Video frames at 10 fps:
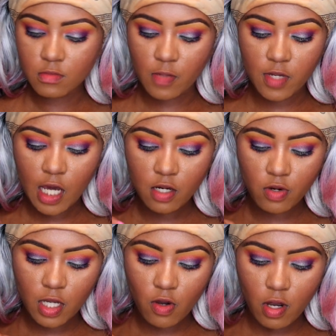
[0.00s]
I mean, I
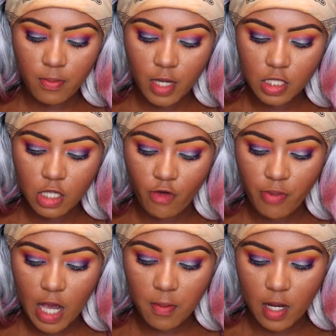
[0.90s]
know they're going based
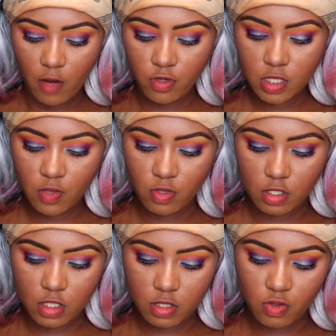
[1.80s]
off Pac-Man. I wish they would
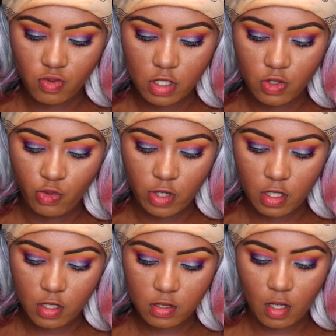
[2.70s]
have just threw a nude in
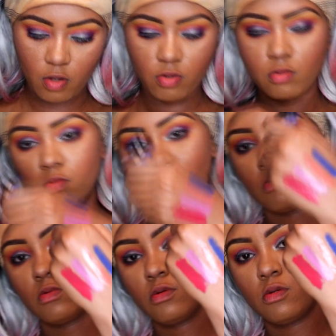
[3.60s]
here though.
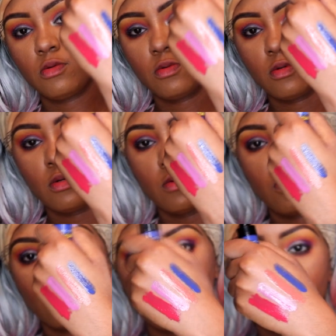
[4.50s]

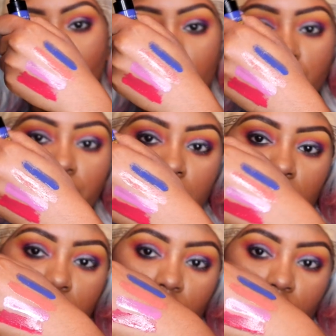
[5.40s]
Which that's pretty
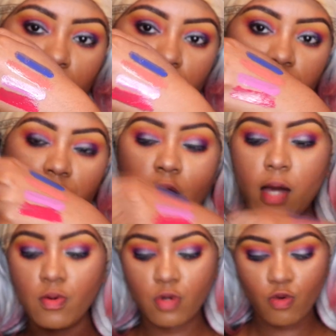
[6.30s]
too. Now
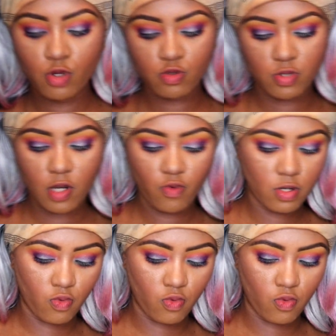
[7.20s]
I don't know which one I want to